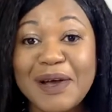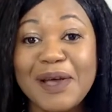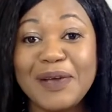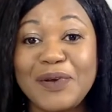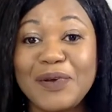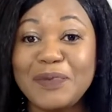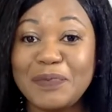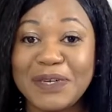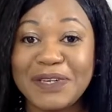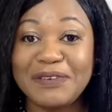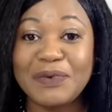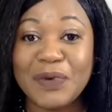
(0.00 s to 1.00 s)
I couldn't
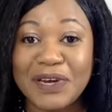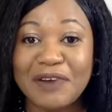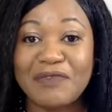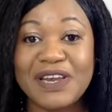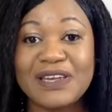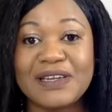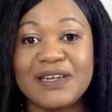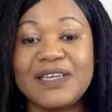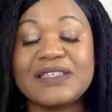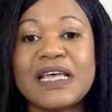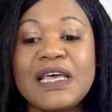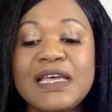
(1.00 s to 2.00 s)
believe it when I read the
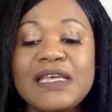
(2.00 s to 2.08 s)
list.